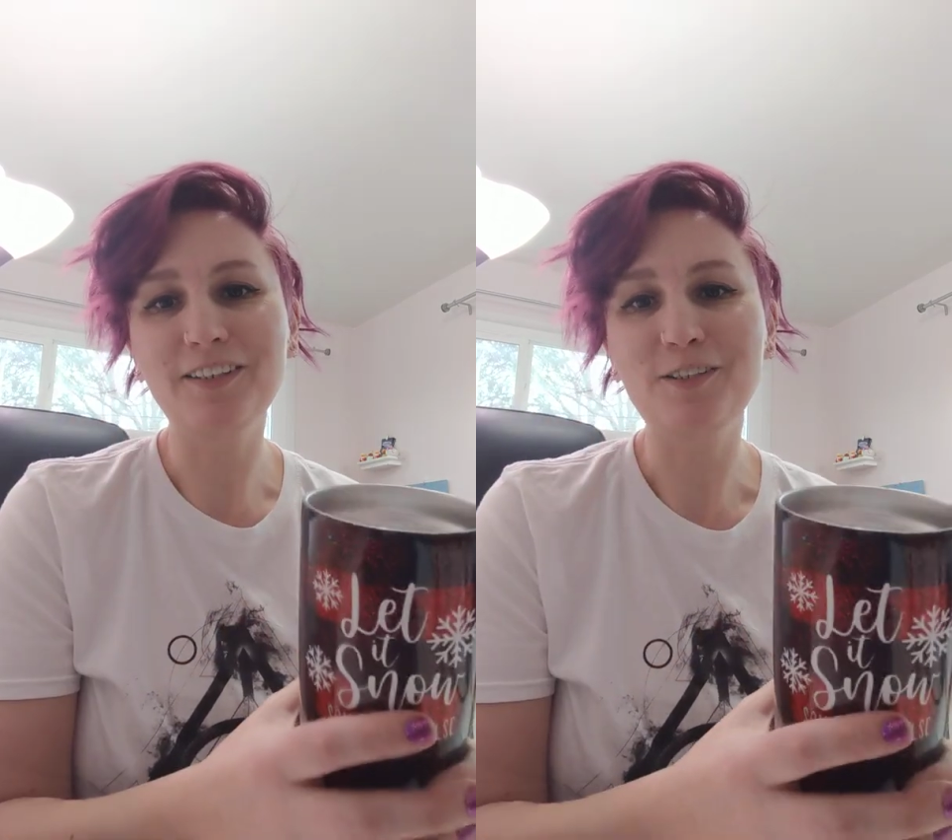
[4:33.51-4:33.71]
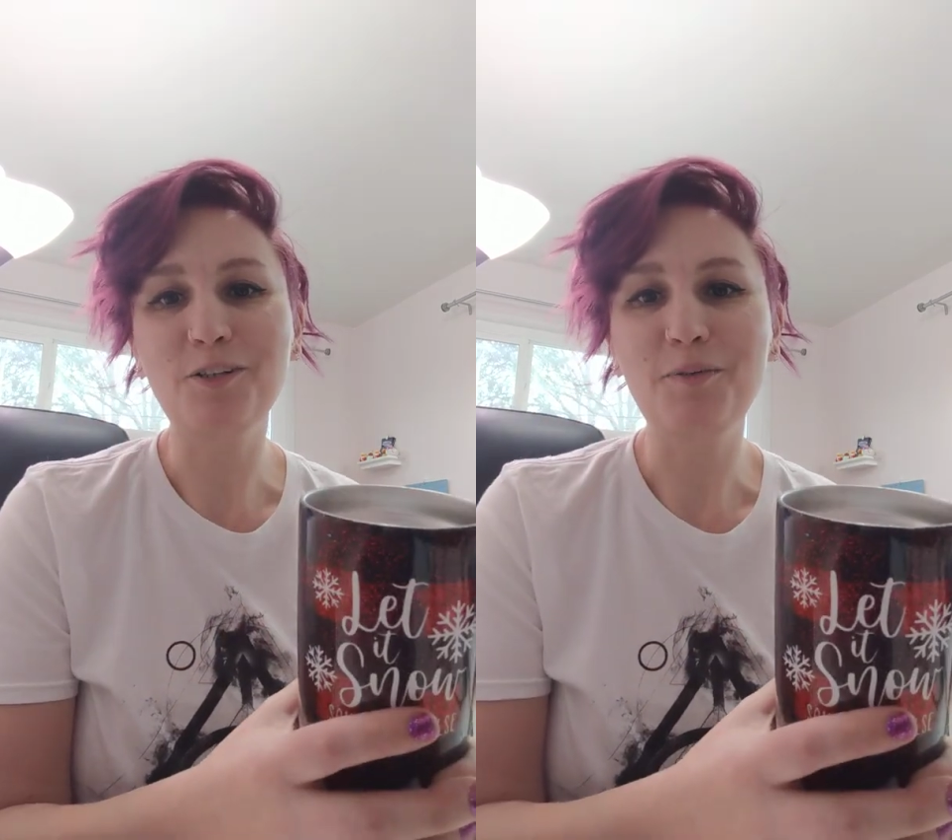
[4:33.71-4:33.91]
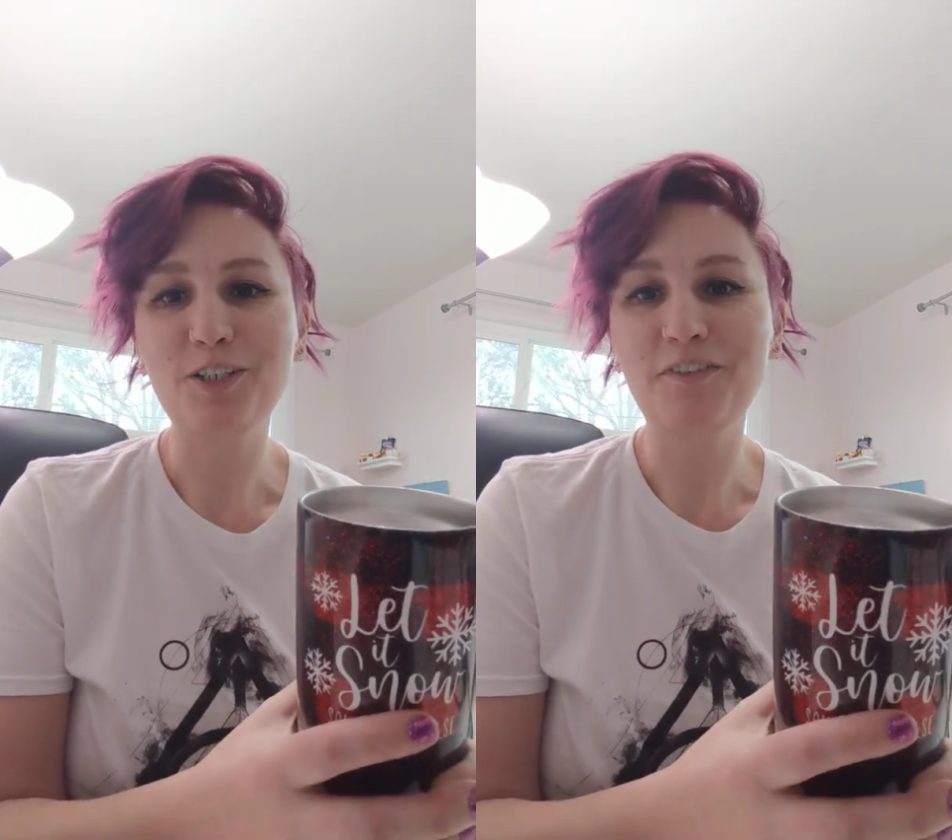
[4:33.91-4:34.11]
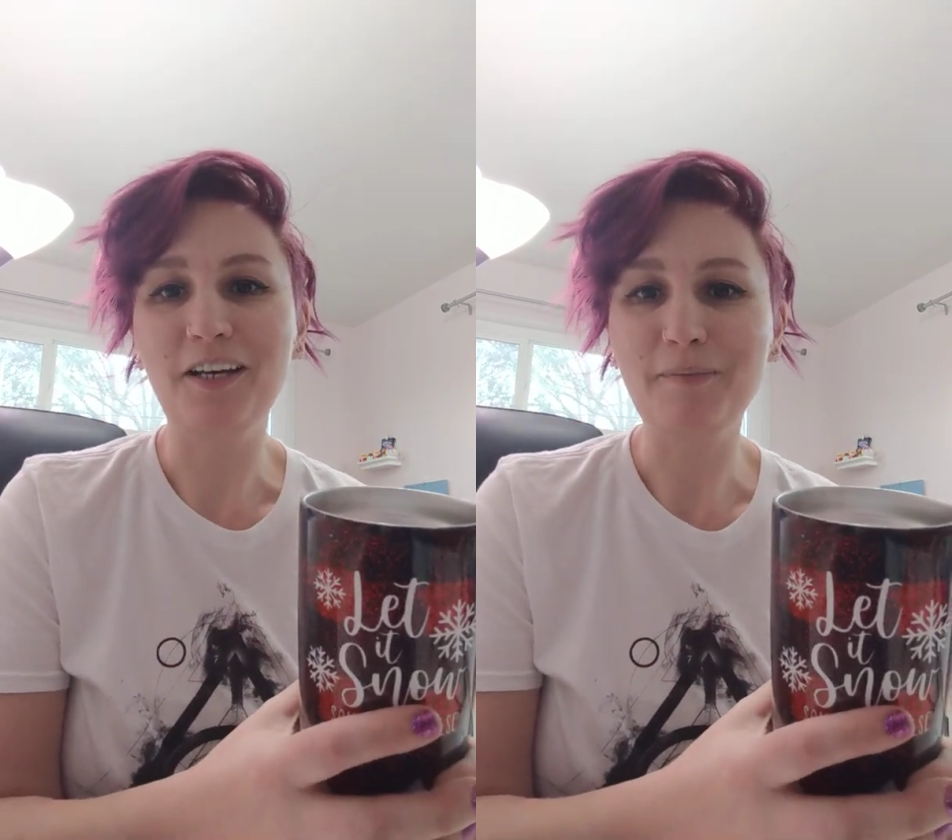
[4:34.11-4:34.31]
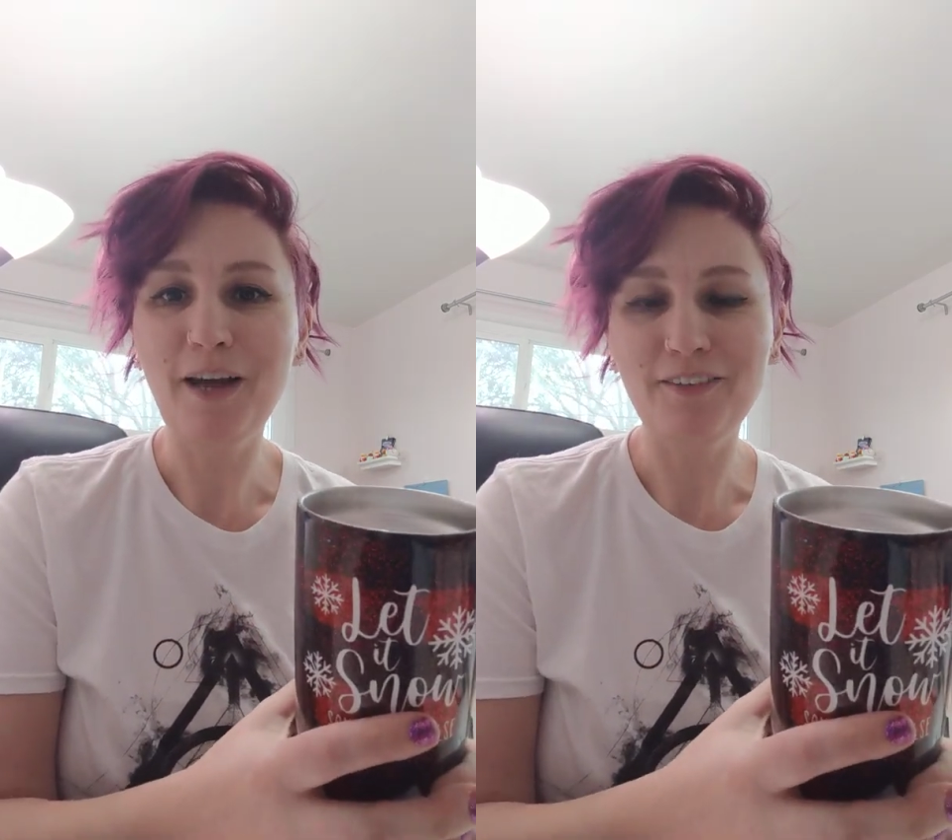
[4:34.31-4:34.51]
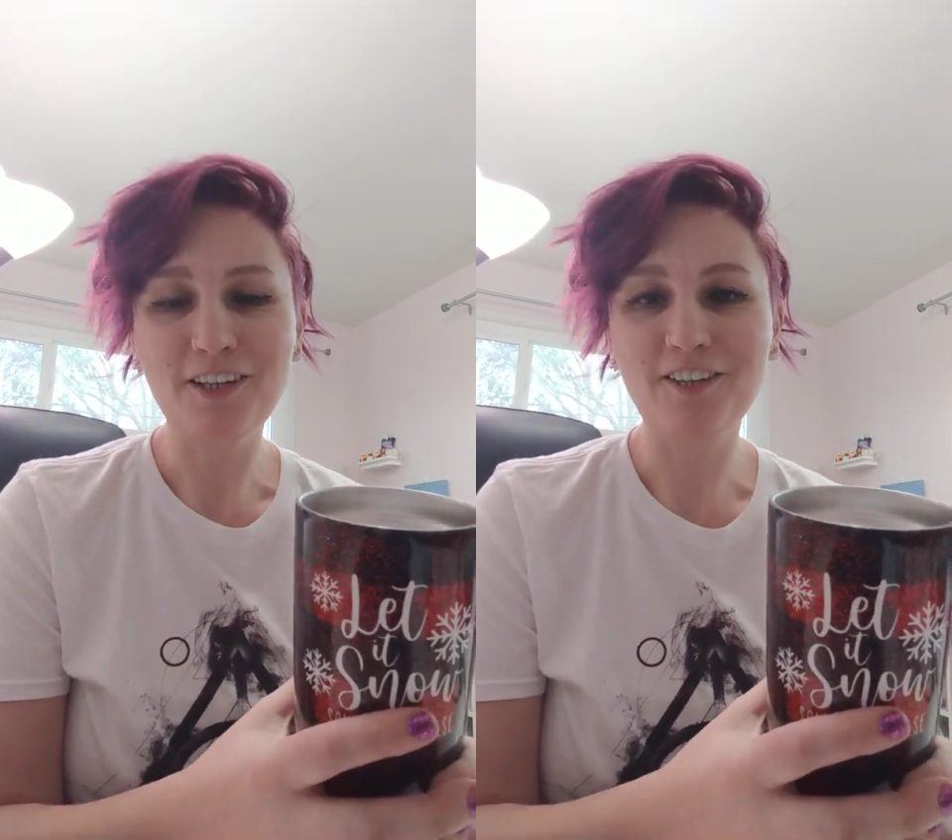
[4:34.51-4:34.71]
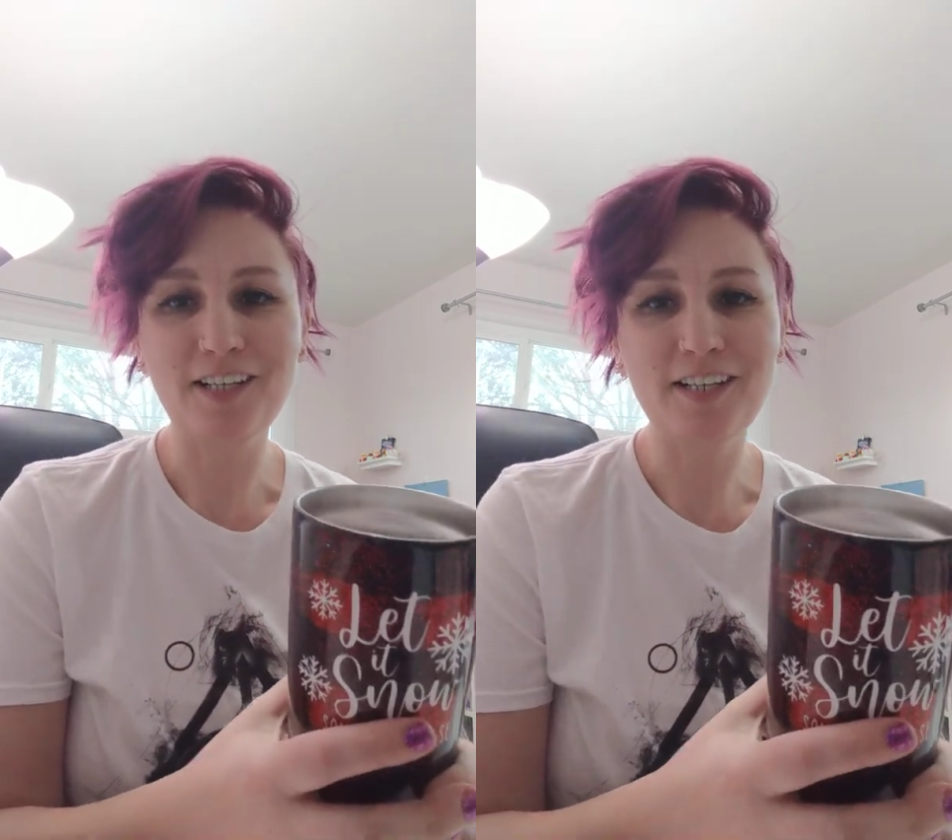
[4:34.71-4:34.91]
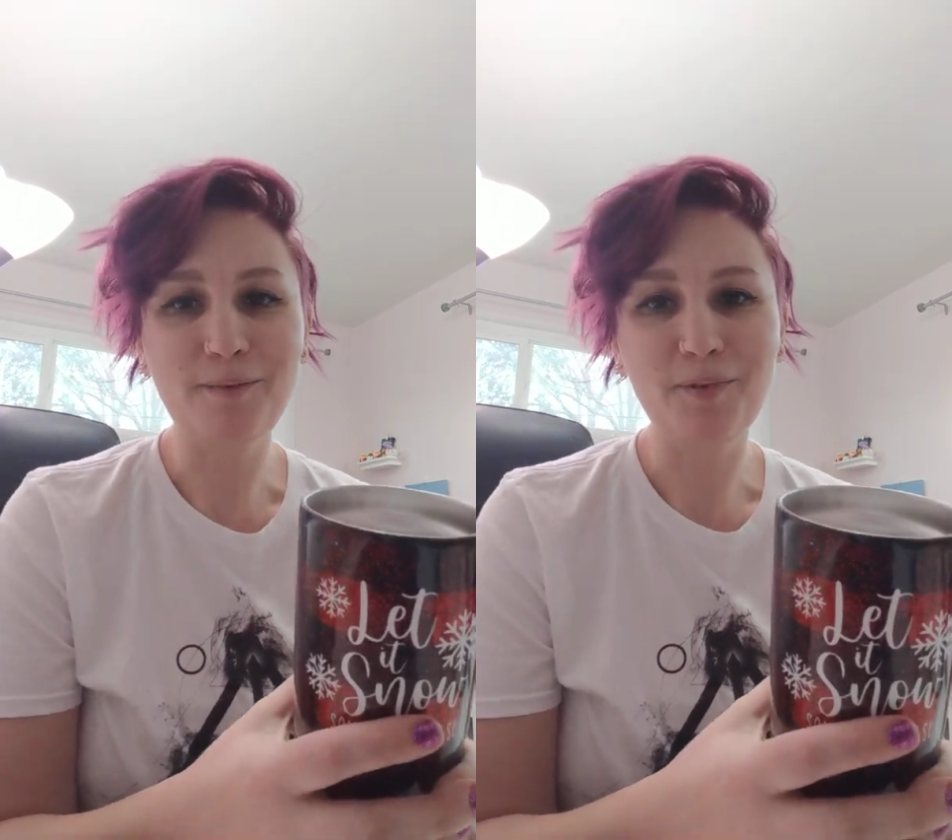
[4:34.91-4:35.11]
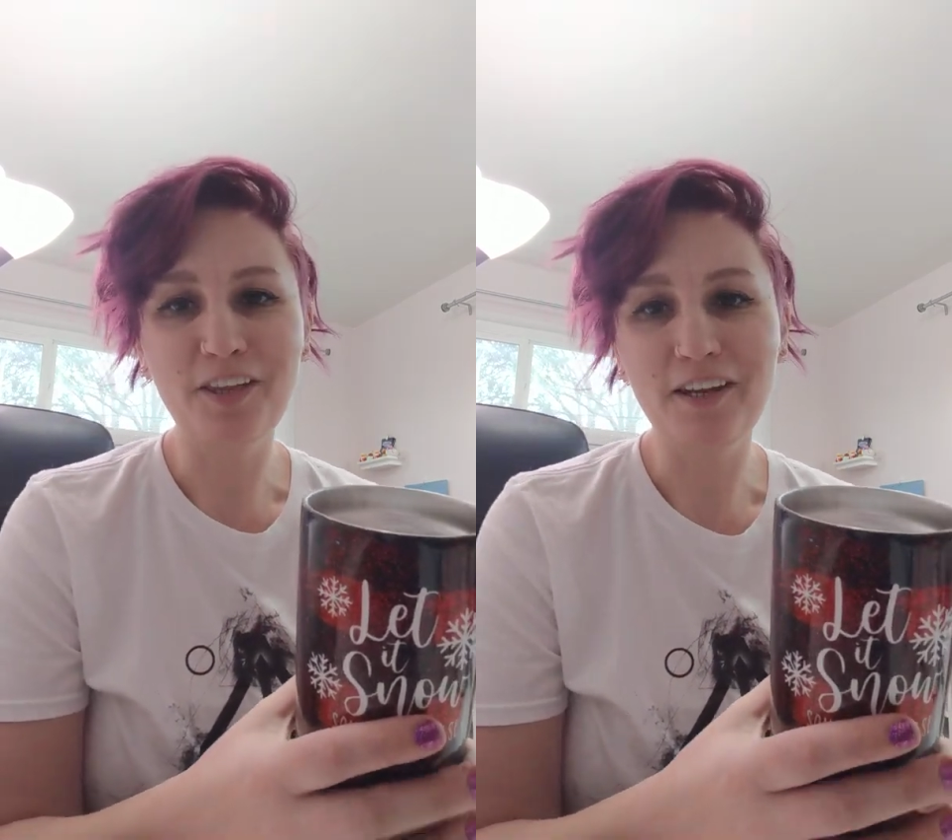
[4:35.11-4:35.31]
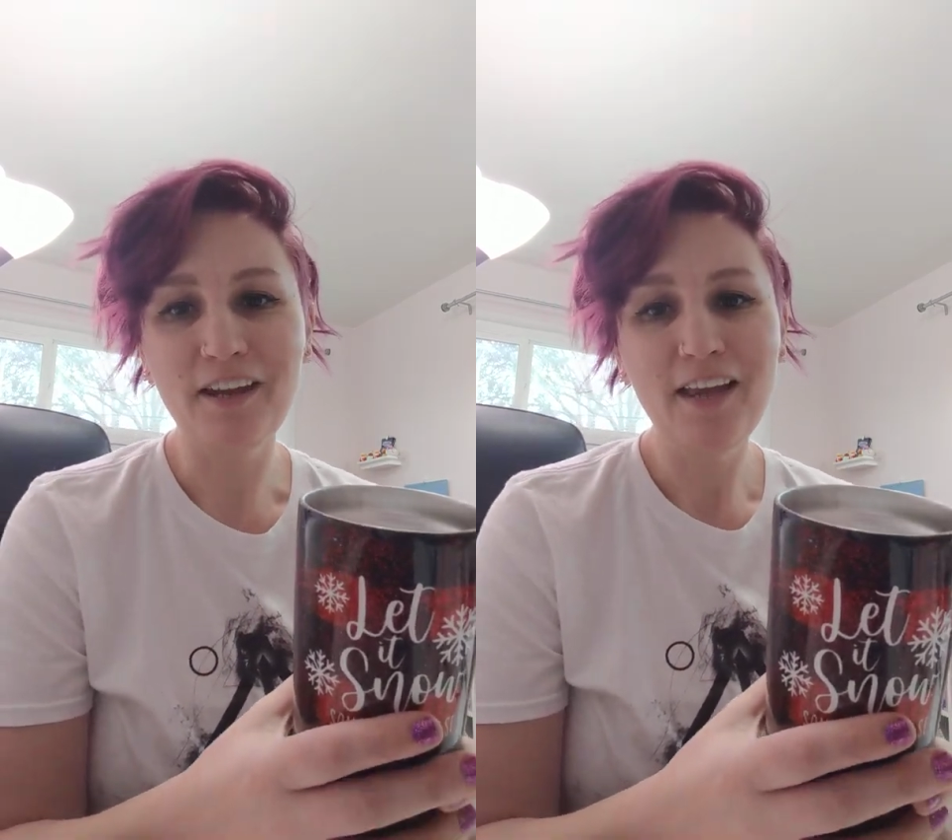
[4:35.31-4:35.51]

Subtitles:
It's so much fun. I'm having a great time with it.